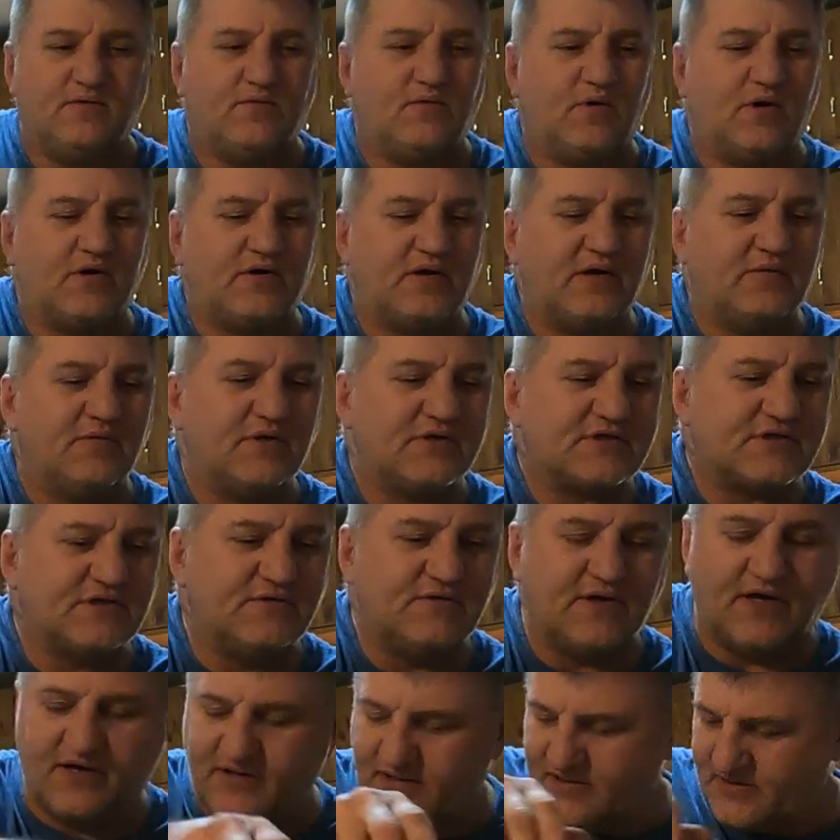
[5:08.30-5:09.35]
the water they wasn't
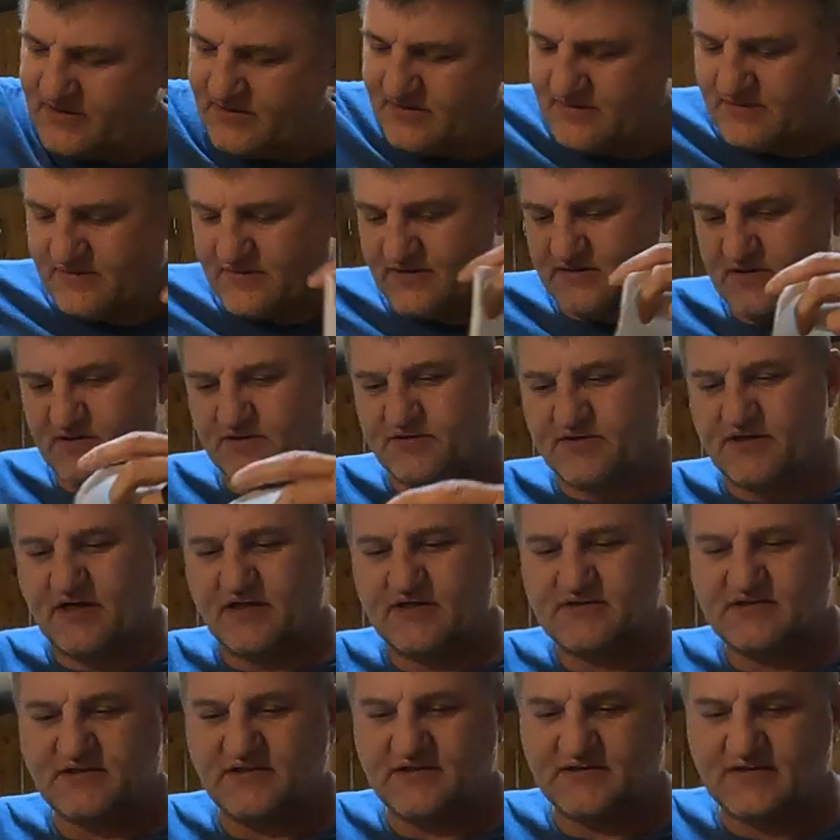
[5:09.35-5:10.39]
too dirty. It's a little
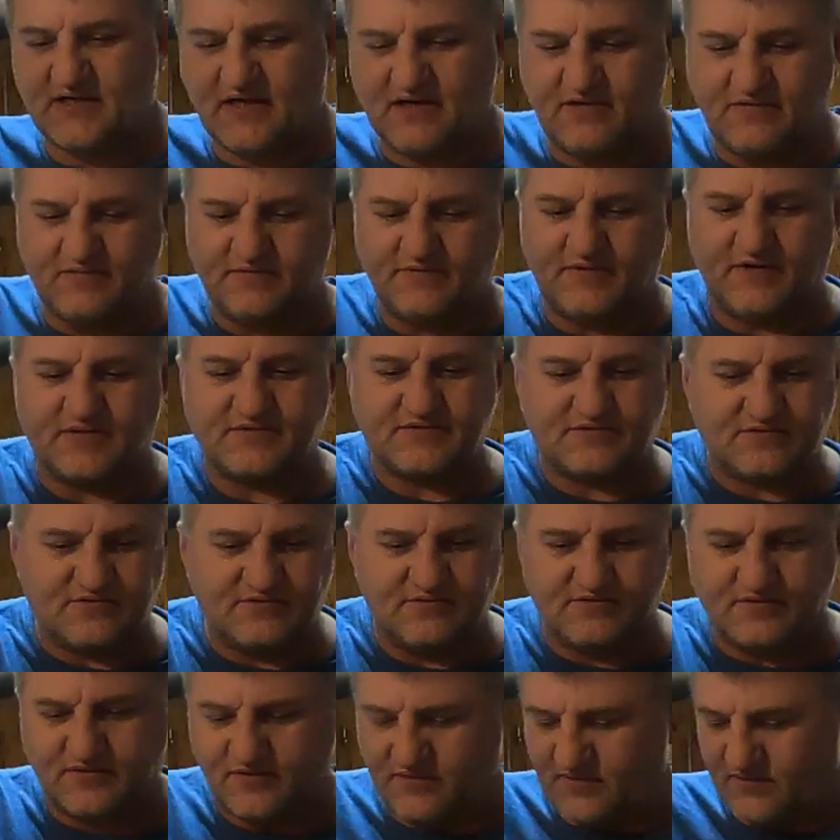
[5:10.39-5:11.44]
dusty as all. That's
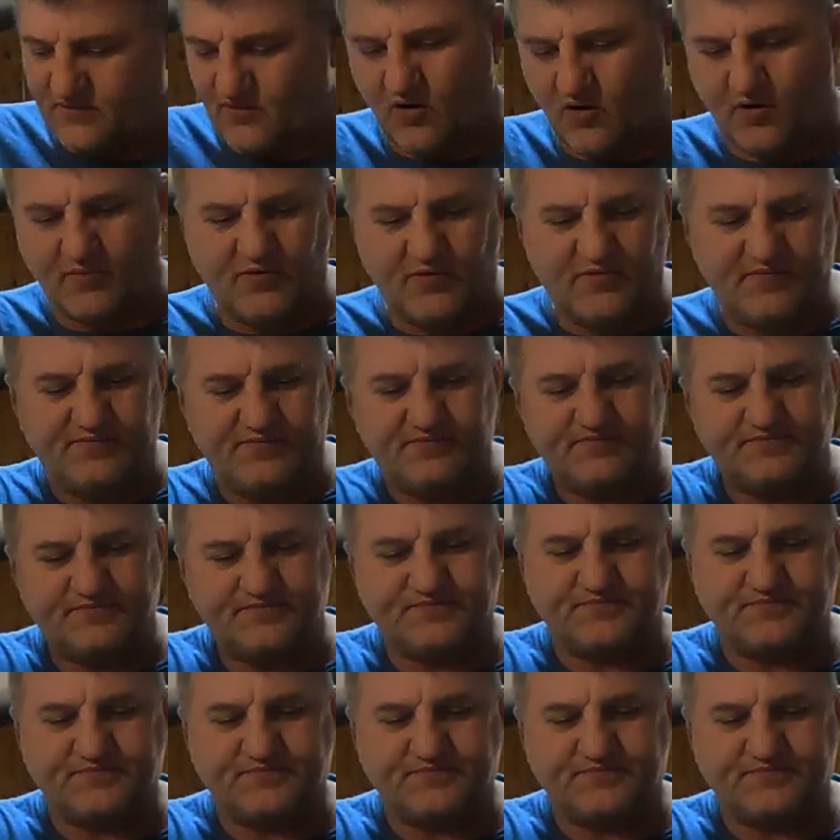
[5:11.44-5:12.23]
normal.